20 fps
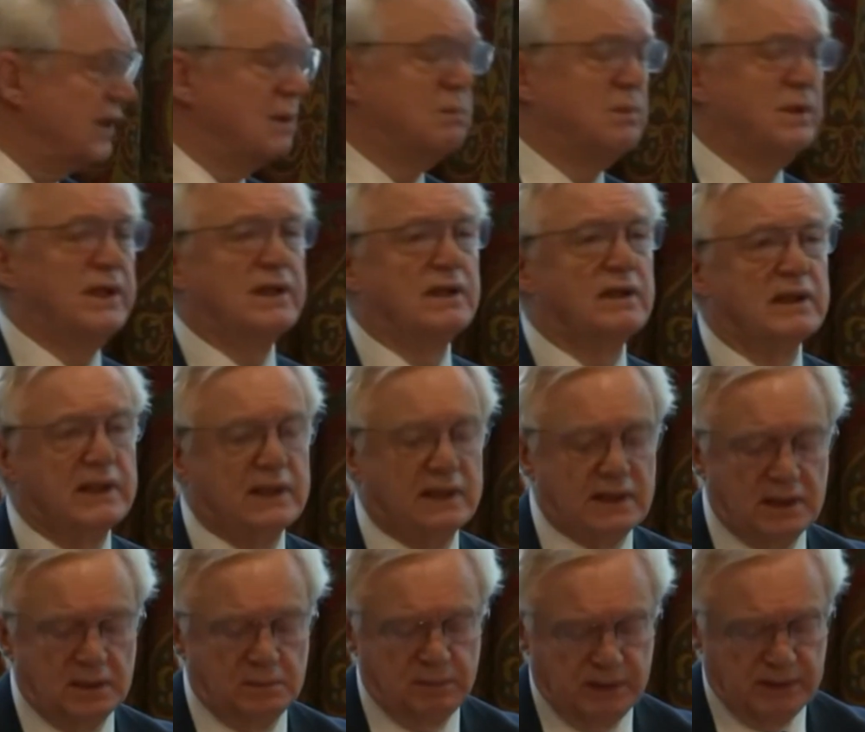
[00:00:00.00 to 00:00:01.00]
as
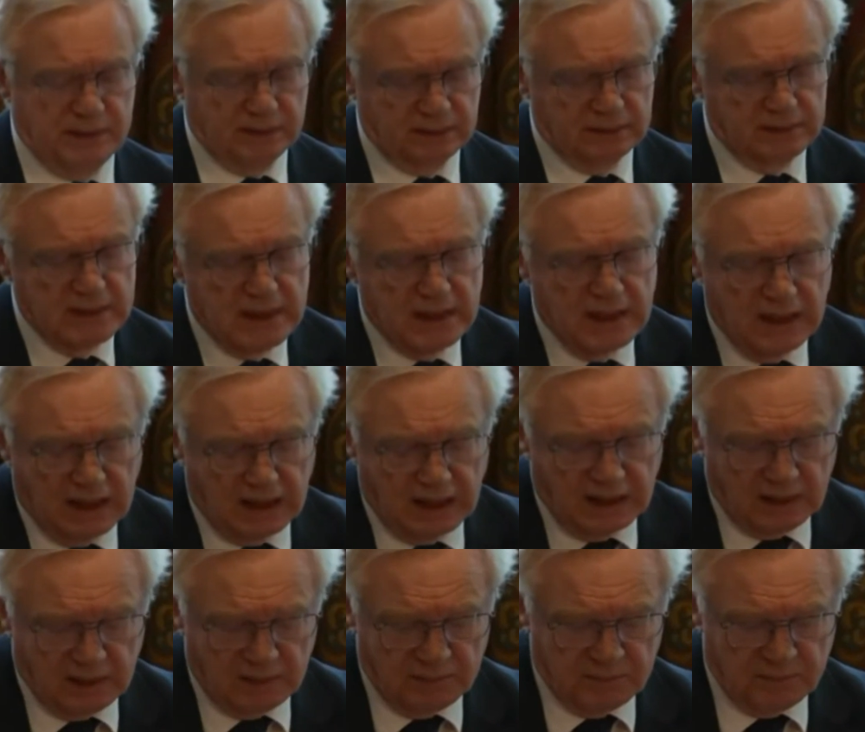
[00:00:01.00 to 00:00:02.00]
perhaps the most
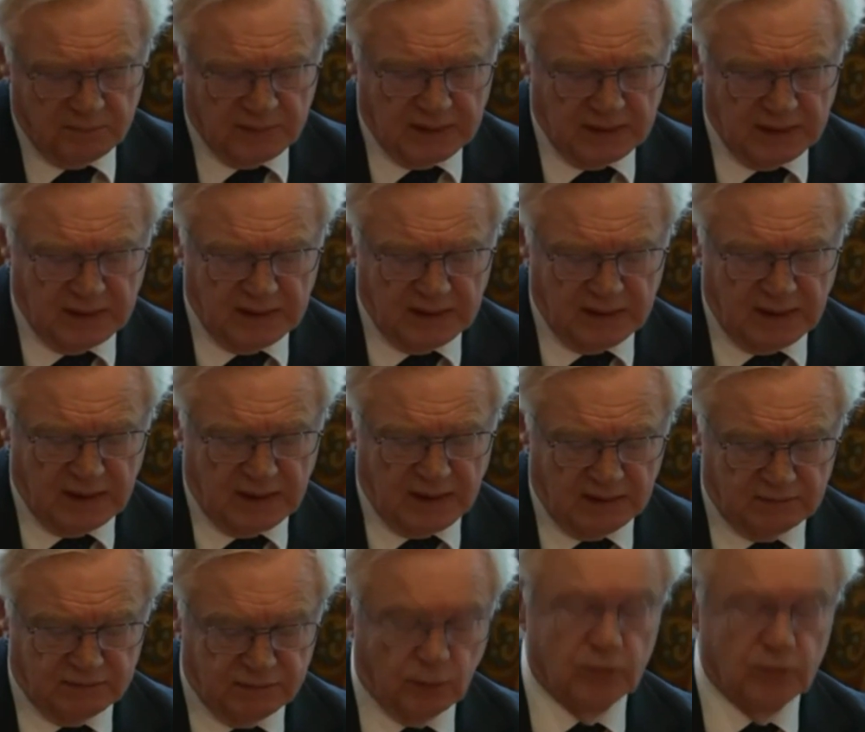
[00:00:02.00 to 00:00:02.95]
likely method of murder,